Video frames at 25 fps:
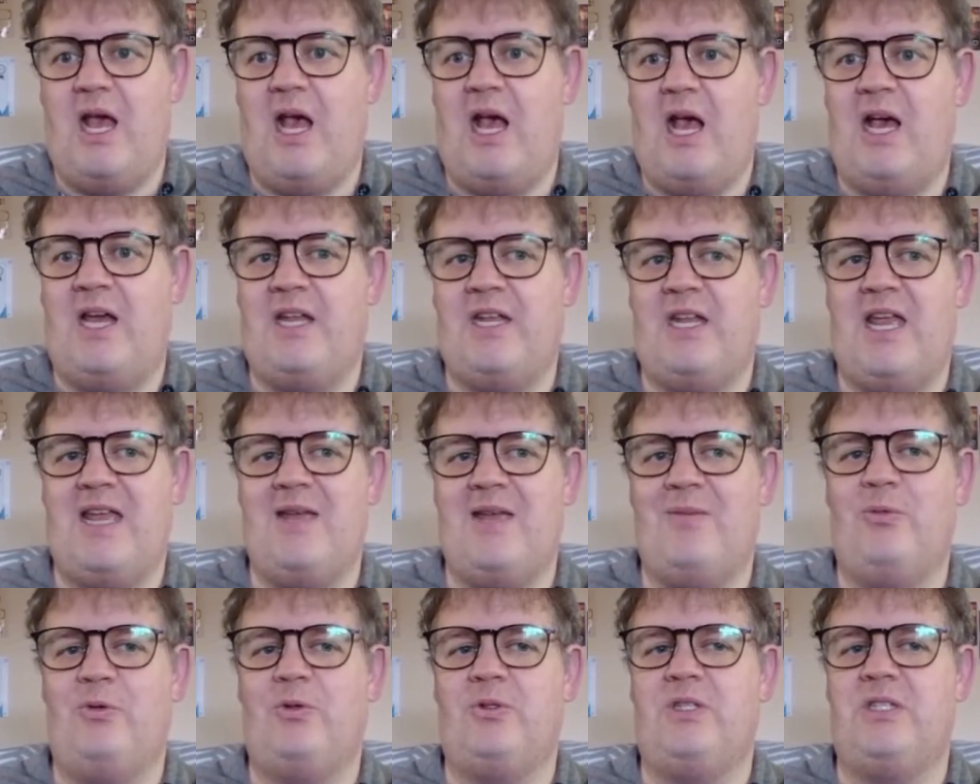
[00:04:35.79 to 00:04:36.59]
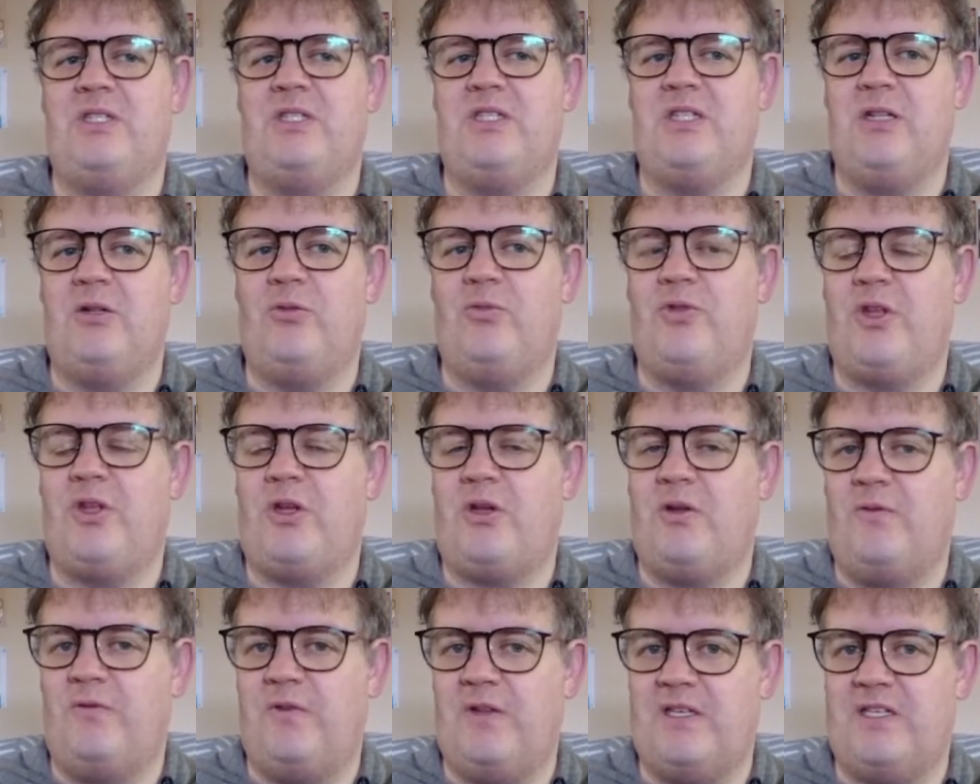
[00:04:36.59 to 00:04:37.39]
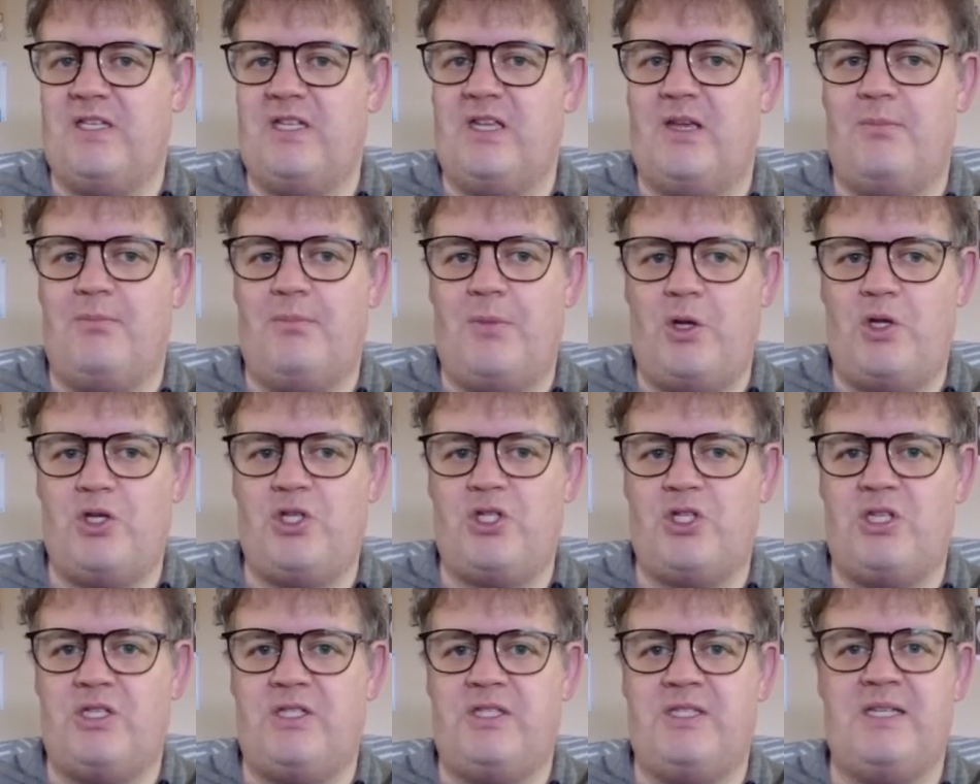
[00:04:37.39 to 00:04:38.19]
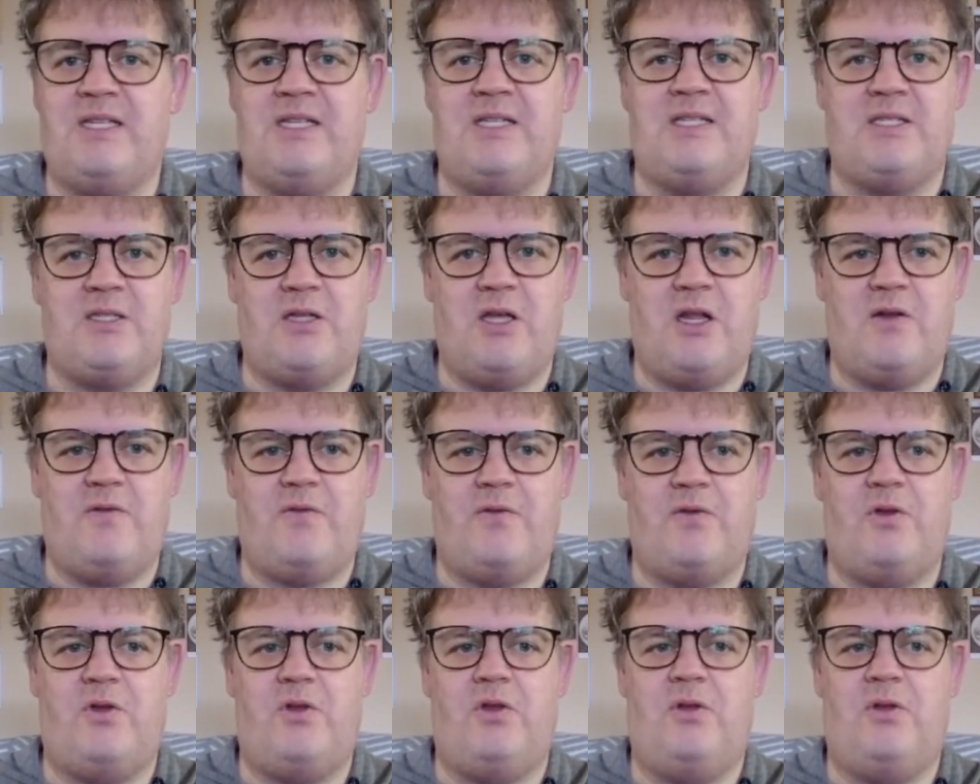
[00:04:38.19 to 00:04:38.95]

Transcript: unable to deal with the conflicting emotions inside of her.